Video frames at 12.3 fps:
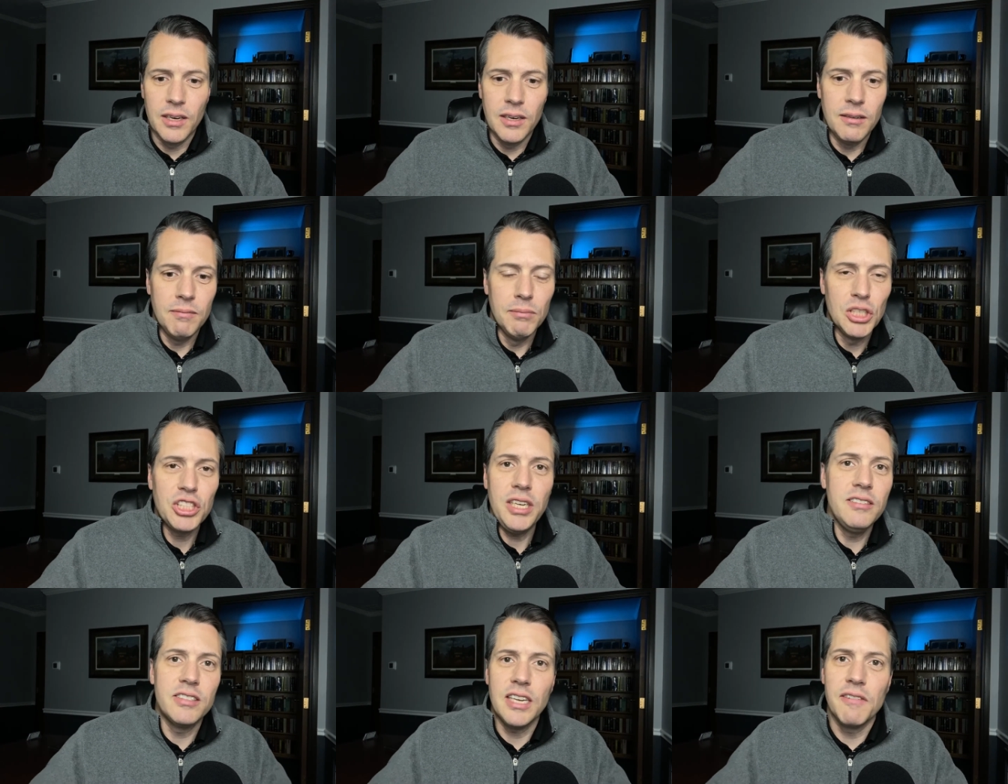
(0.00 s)

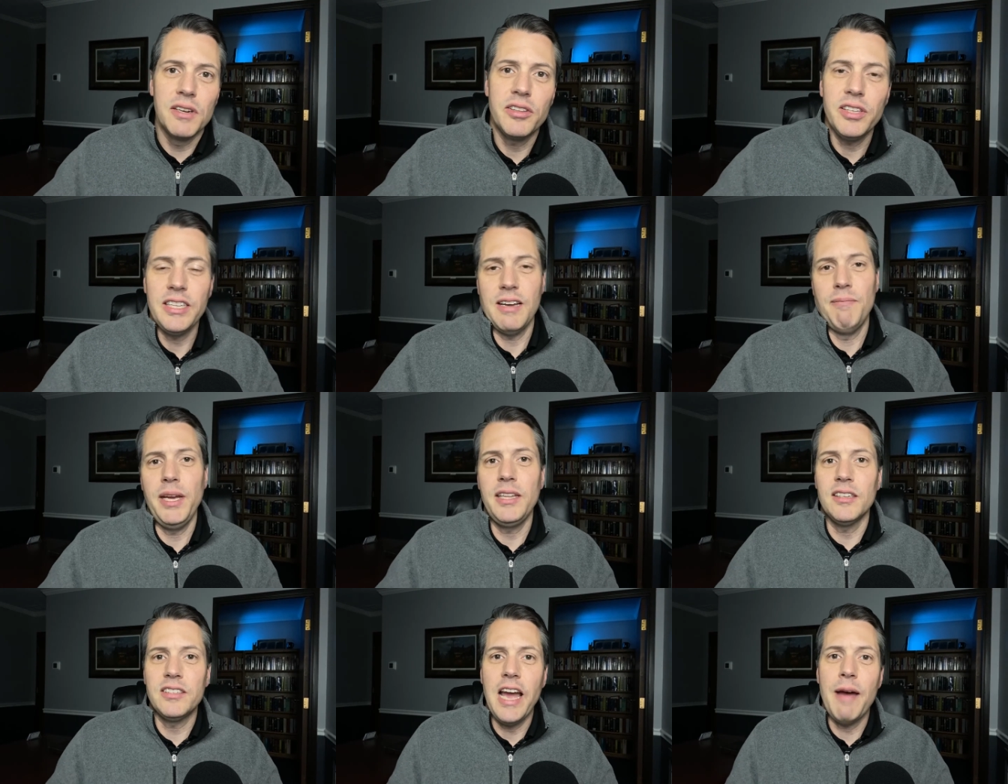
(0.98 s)
machines and everything that make
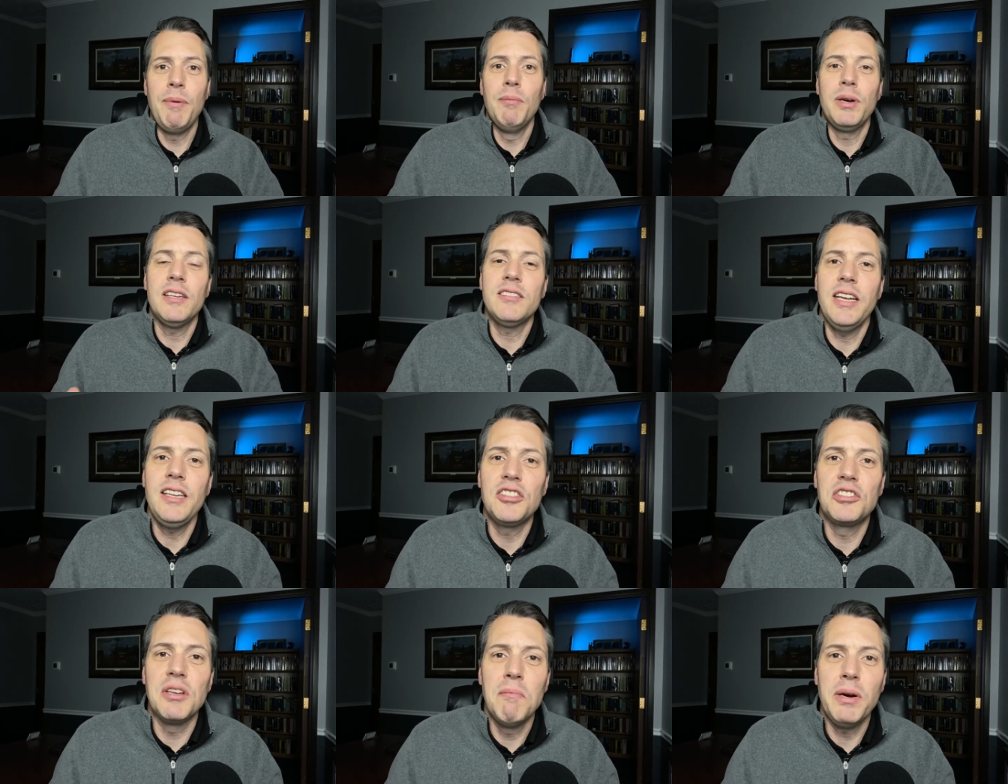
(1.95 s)
this happen, but it takes
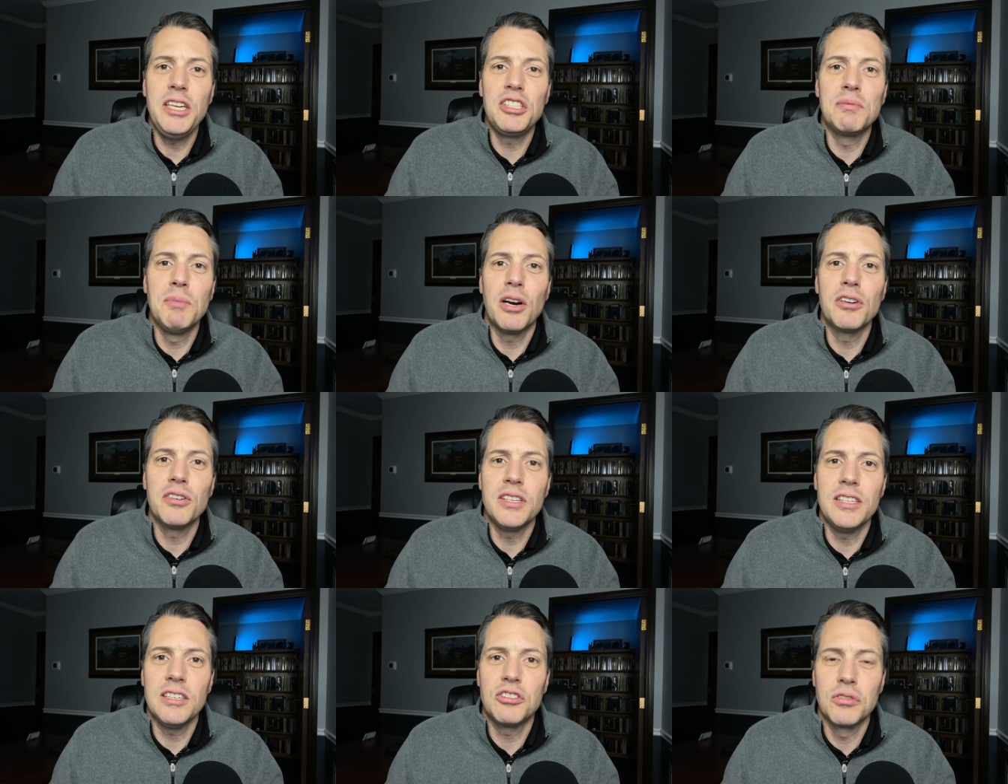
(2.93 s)
somebody smarter
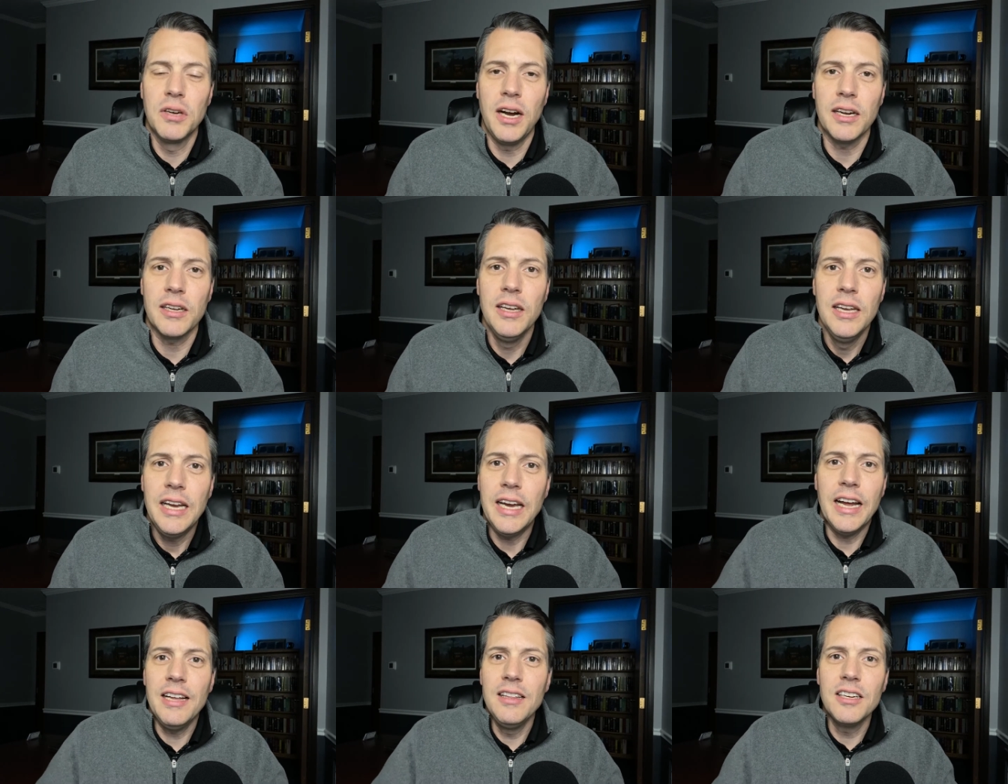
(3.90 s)
than a truck. And
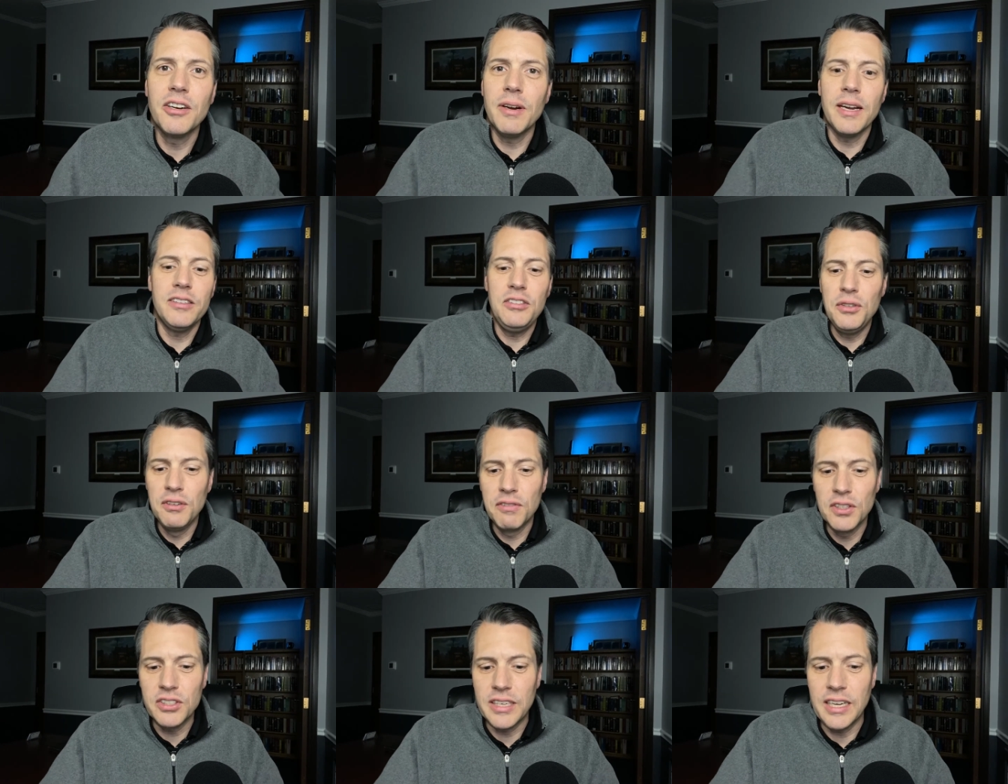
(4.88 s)
I look around at the
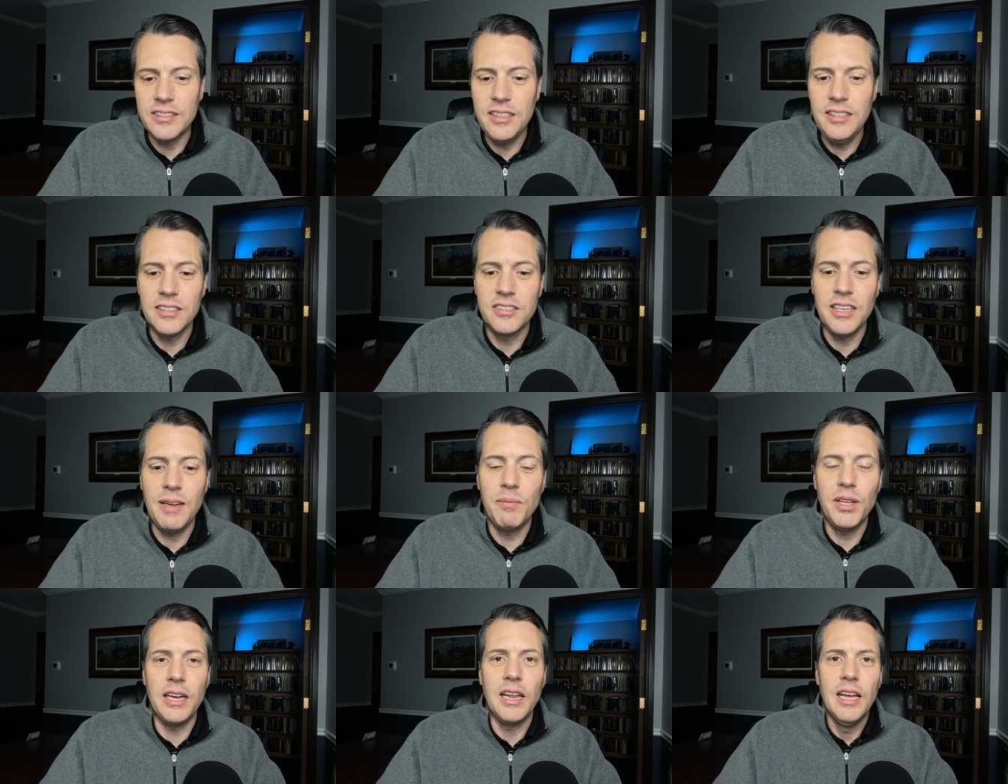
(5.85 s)
universe and I see the same
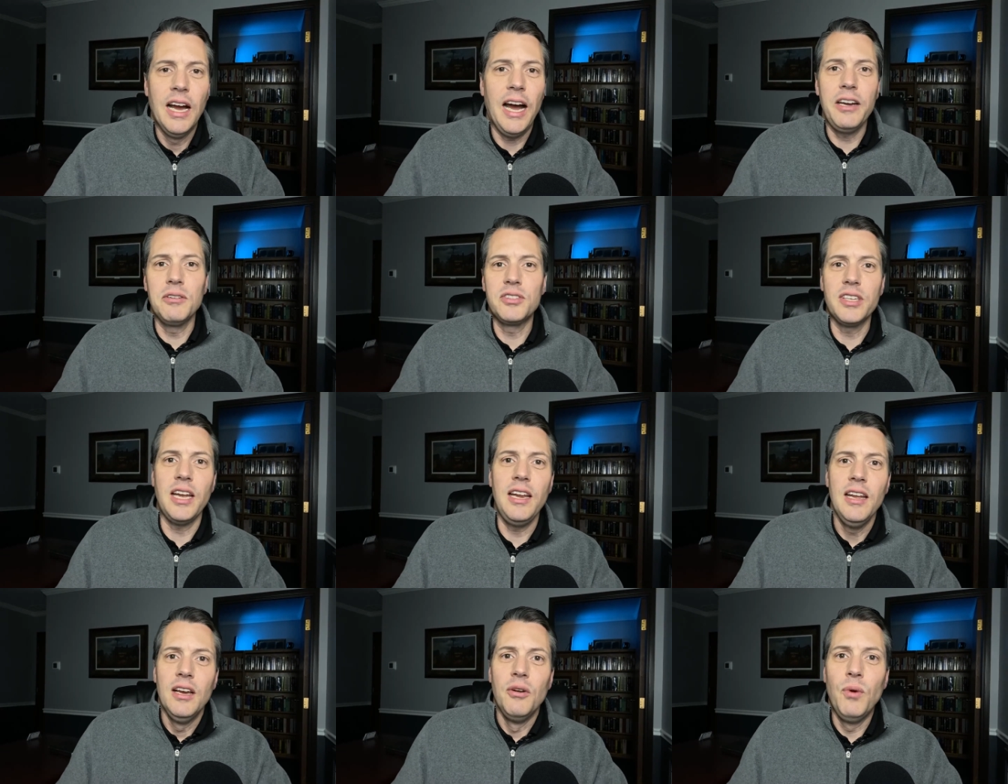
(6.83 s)
thing. I don't
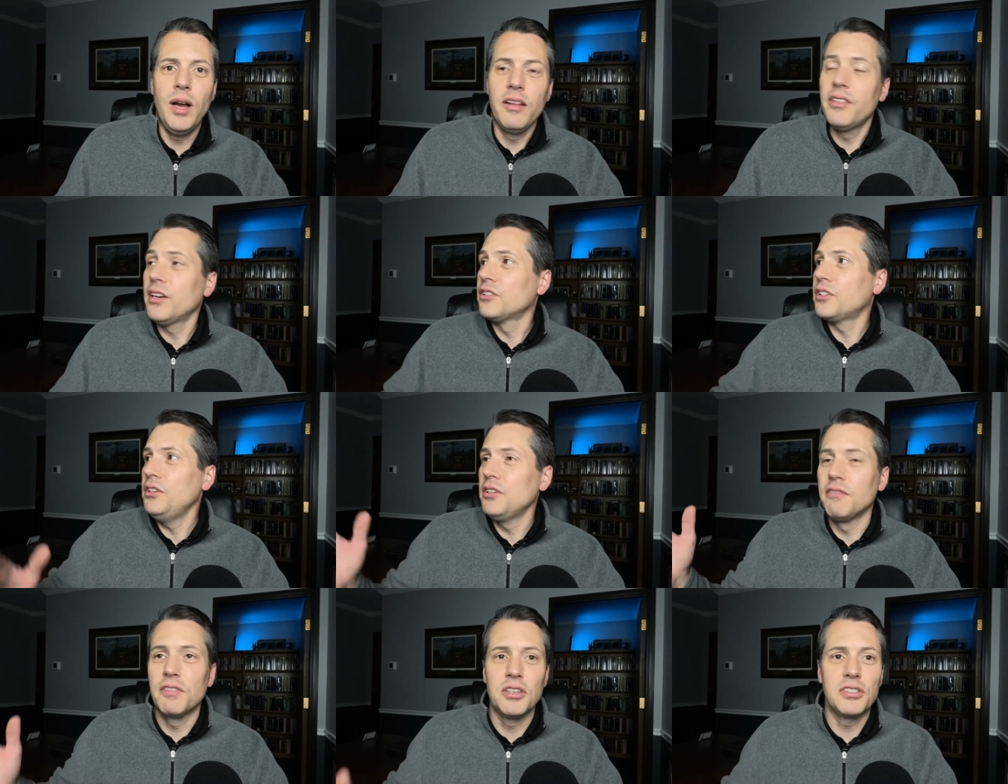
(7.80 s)
say, well, there's a
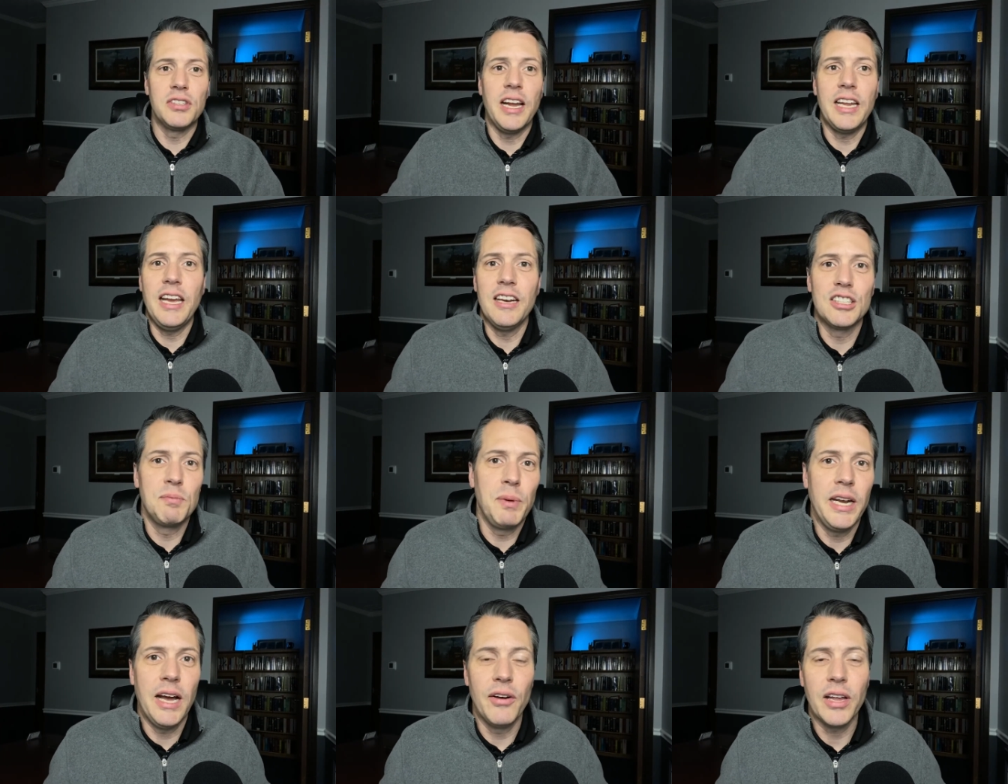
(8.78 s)
universe and I can't
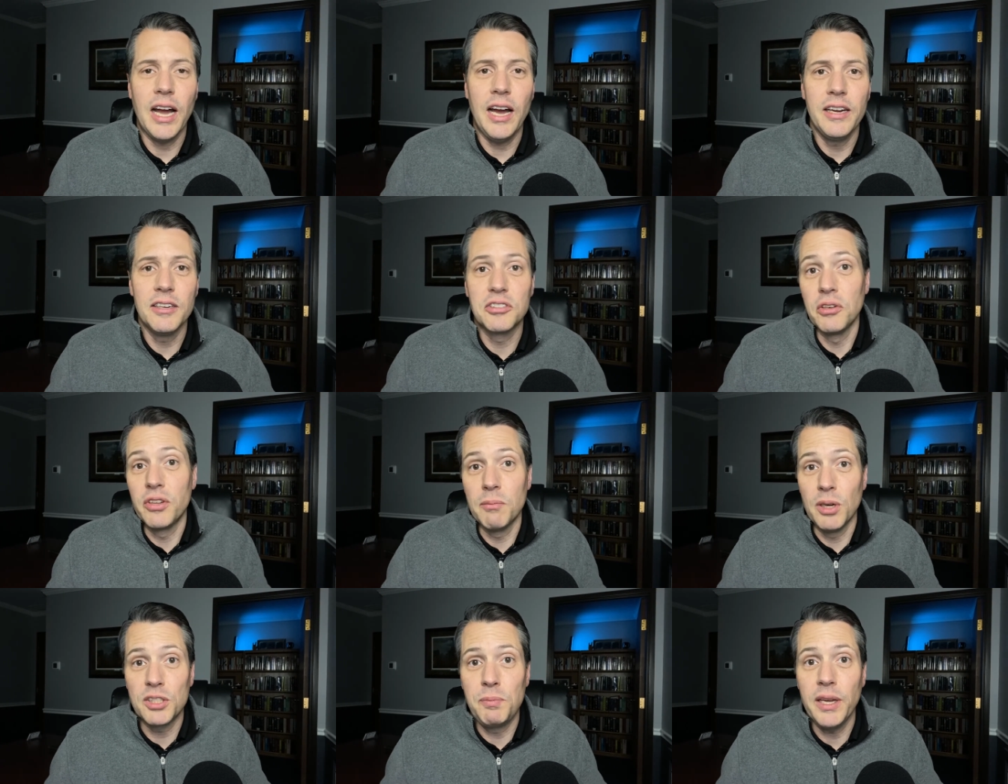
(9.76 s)
explain how it got here, so there
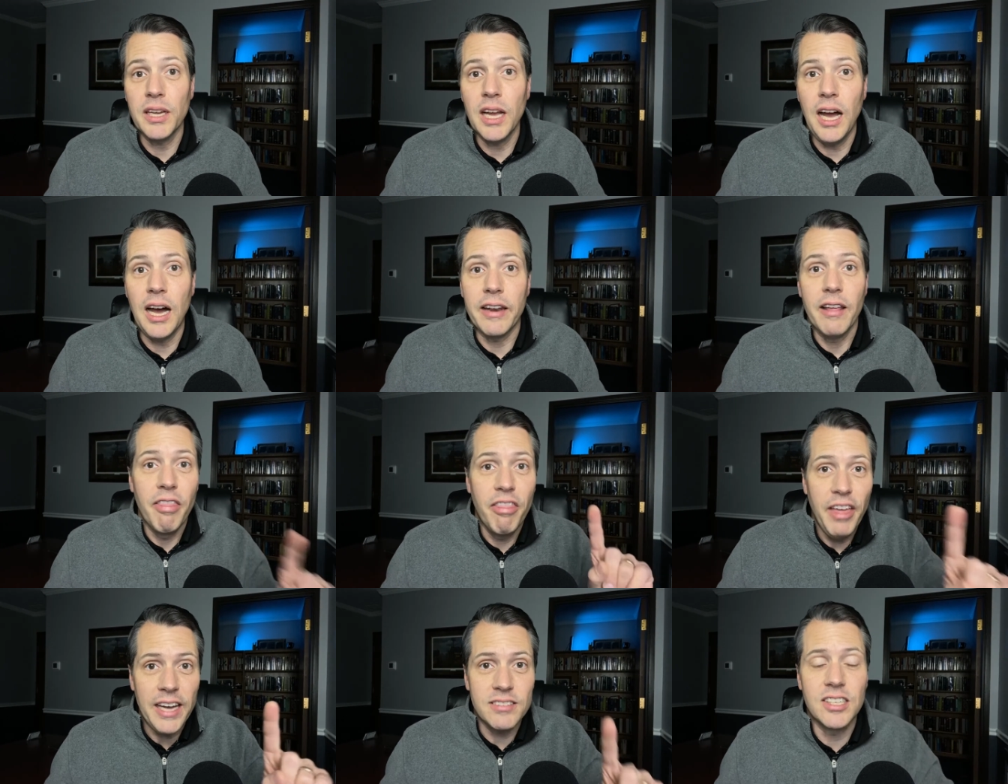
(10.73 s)
must be a God.
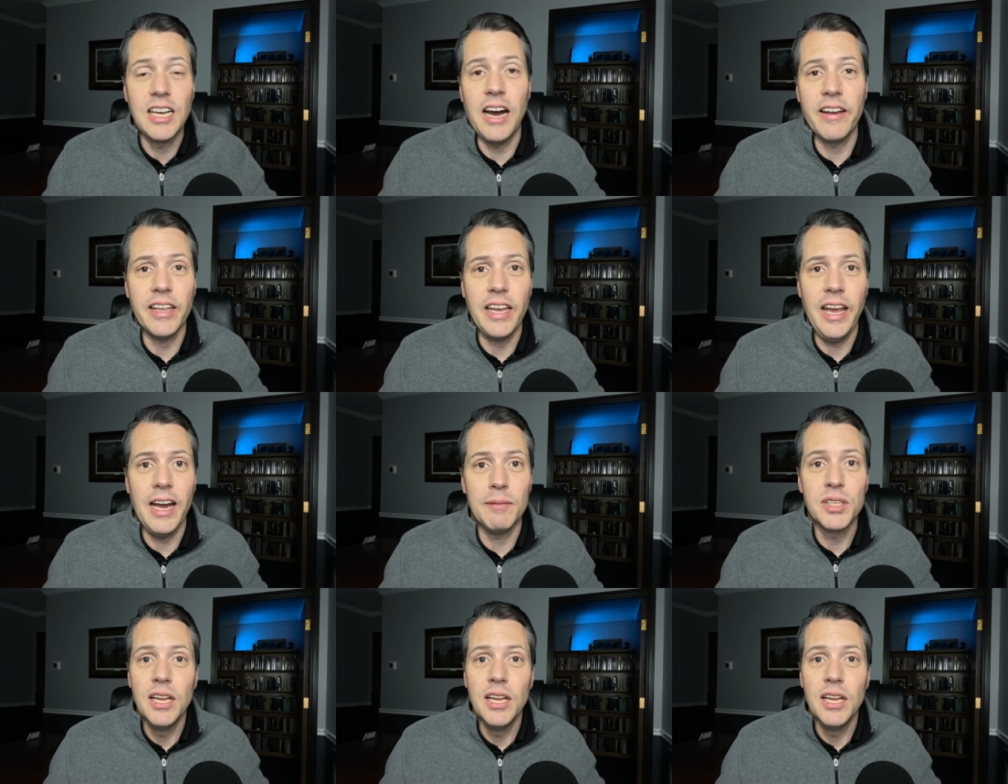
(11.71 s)
That's God of the gaps.